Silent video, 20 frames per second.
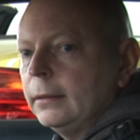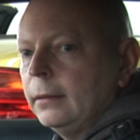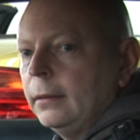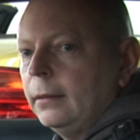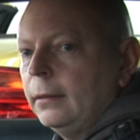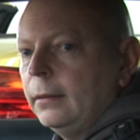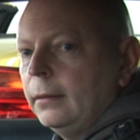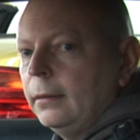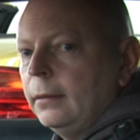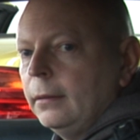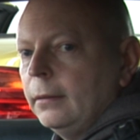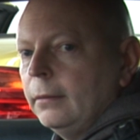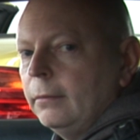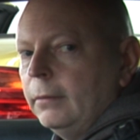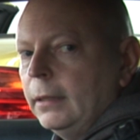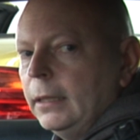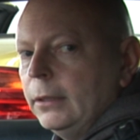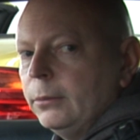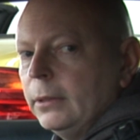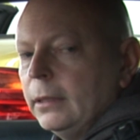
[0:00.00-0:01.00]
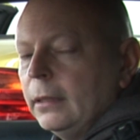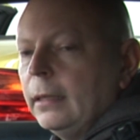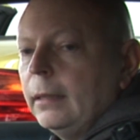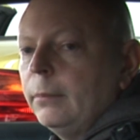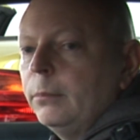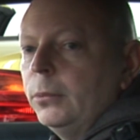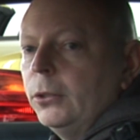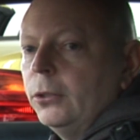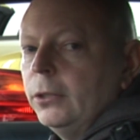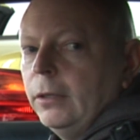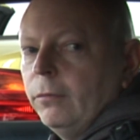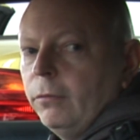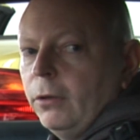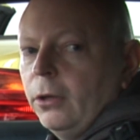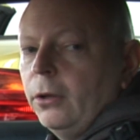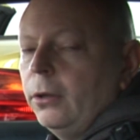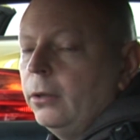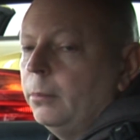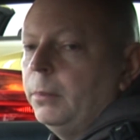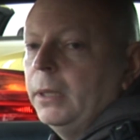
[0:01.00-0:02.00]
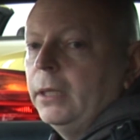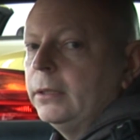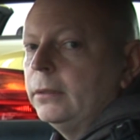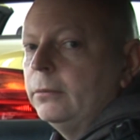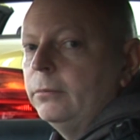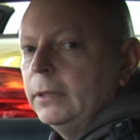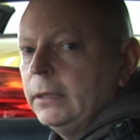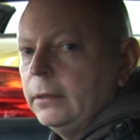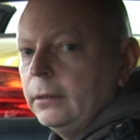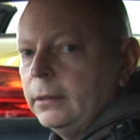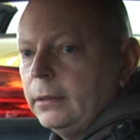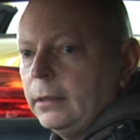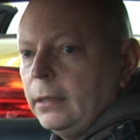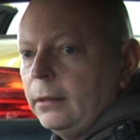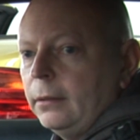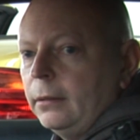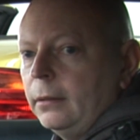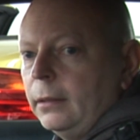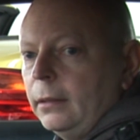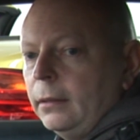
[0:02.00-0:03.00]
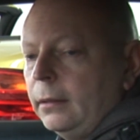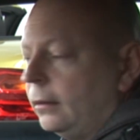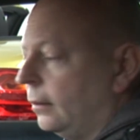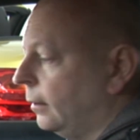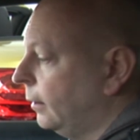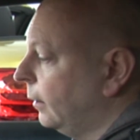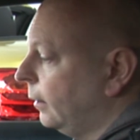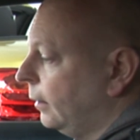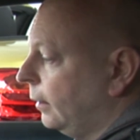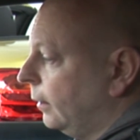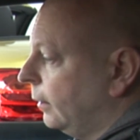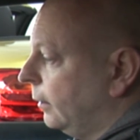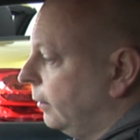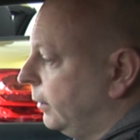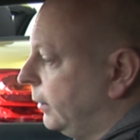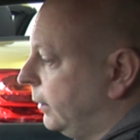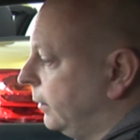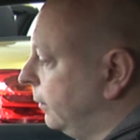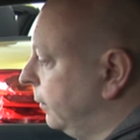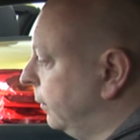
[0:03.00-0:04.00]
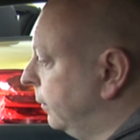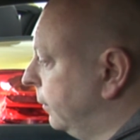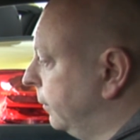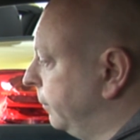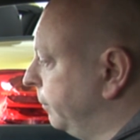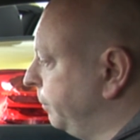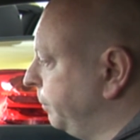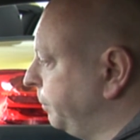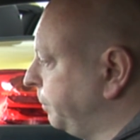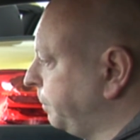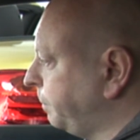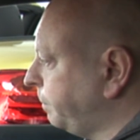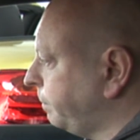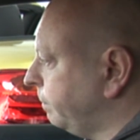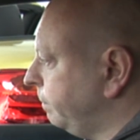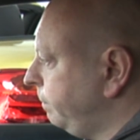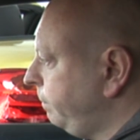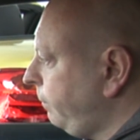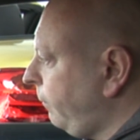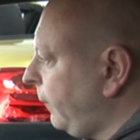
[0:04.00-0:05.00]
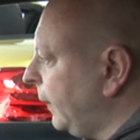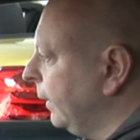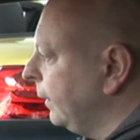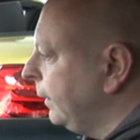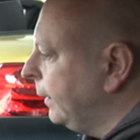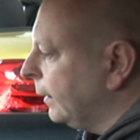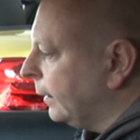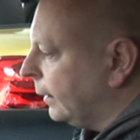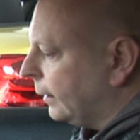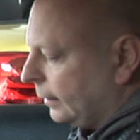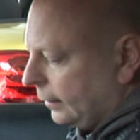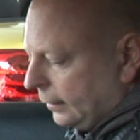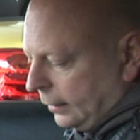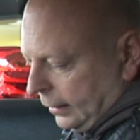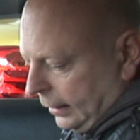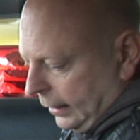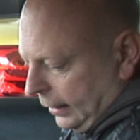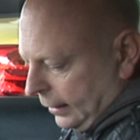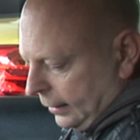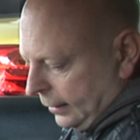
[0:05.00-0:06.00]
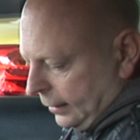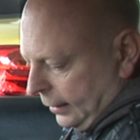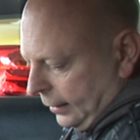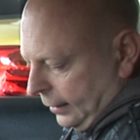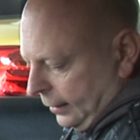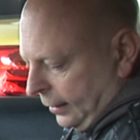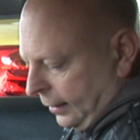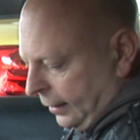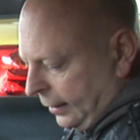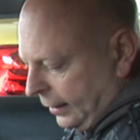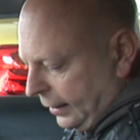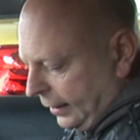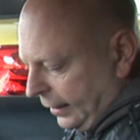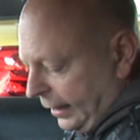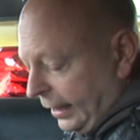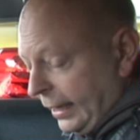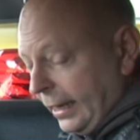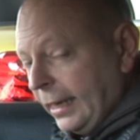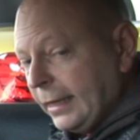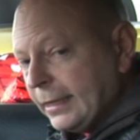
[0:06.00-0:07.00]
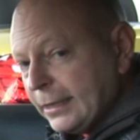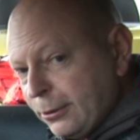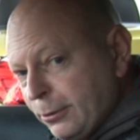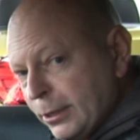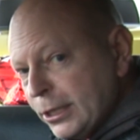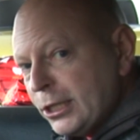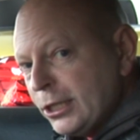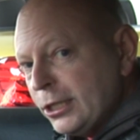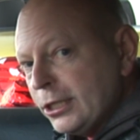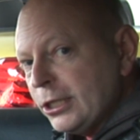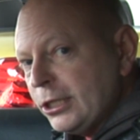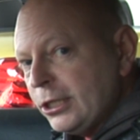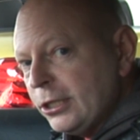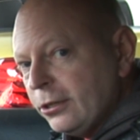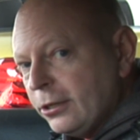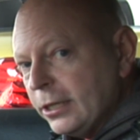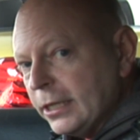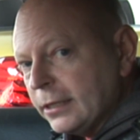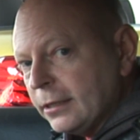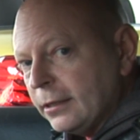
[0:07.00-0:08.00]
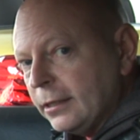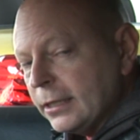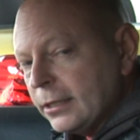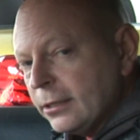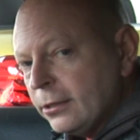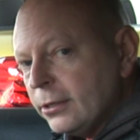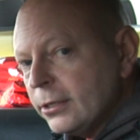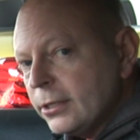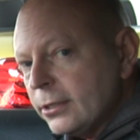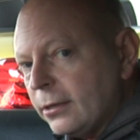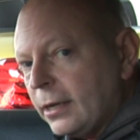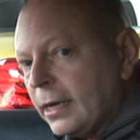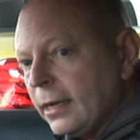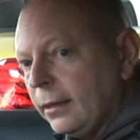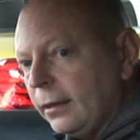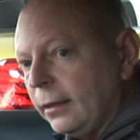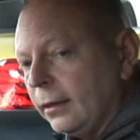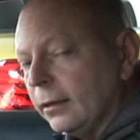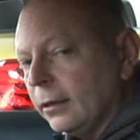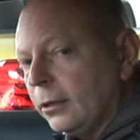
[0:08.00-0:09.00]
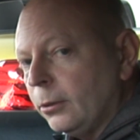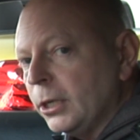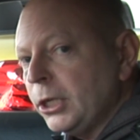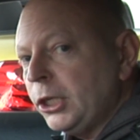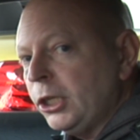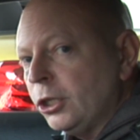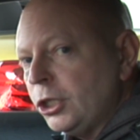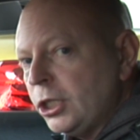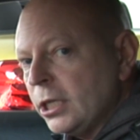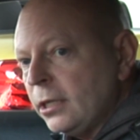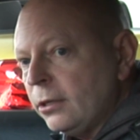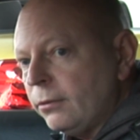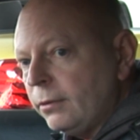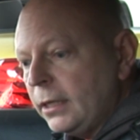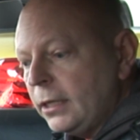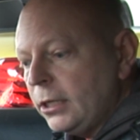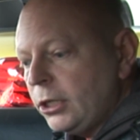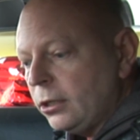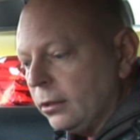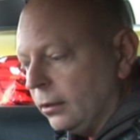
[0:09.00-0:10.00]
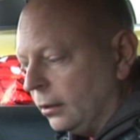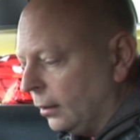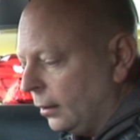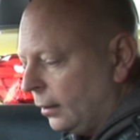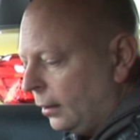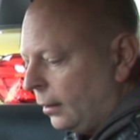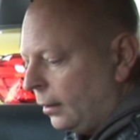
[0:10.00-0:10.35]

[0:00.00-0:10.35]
this. Whereas with a Lambo, you've got all the bells and whistles there and there. So, yeah, it is a question of choice, and it's also, I think, a question of generation.